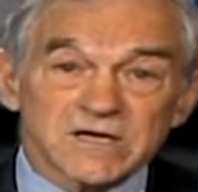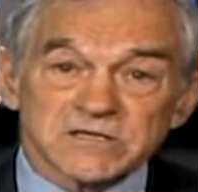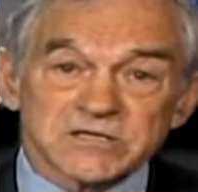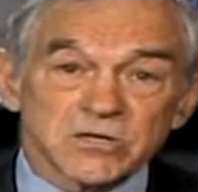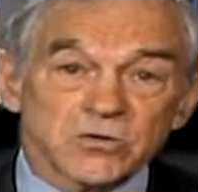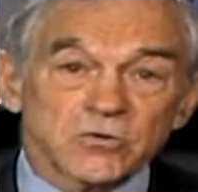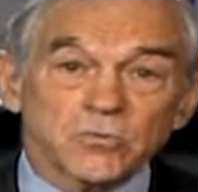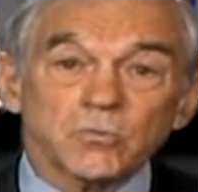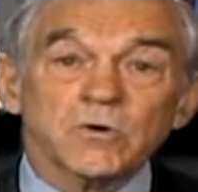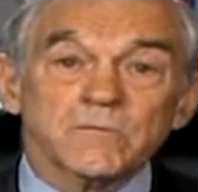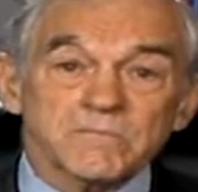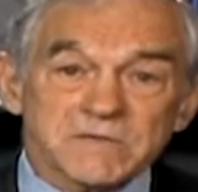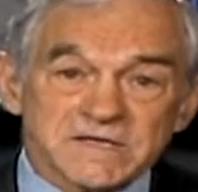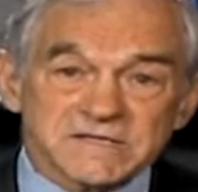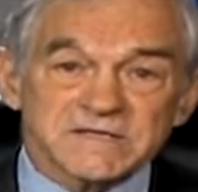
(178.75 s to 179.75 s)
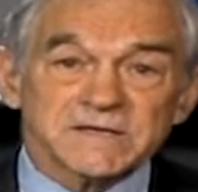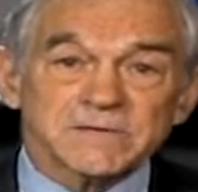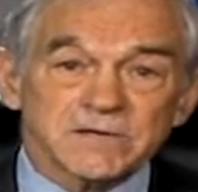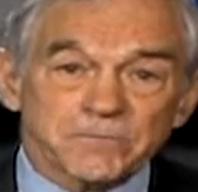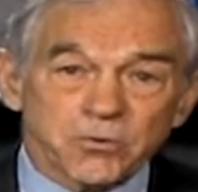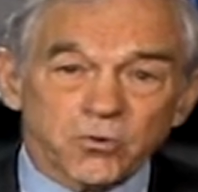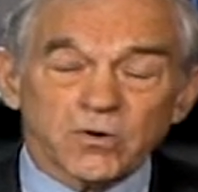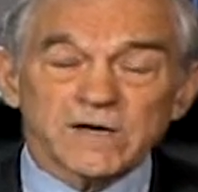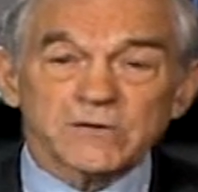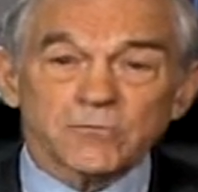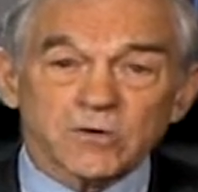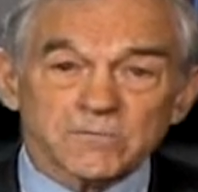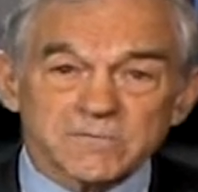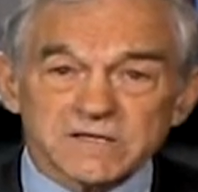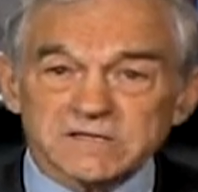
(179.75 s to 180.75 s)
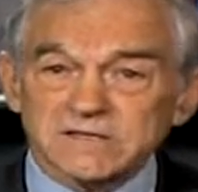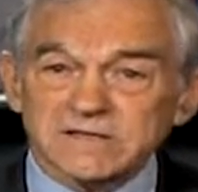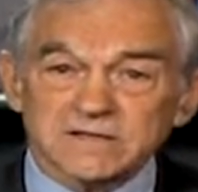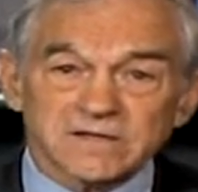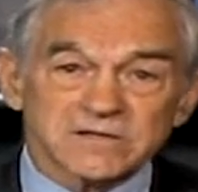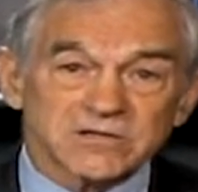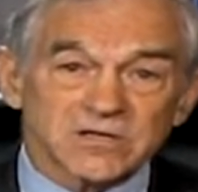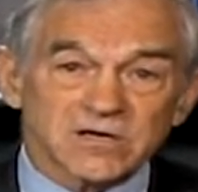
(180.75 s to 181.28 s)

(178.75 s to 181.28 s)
So we're missing the point. We're missing the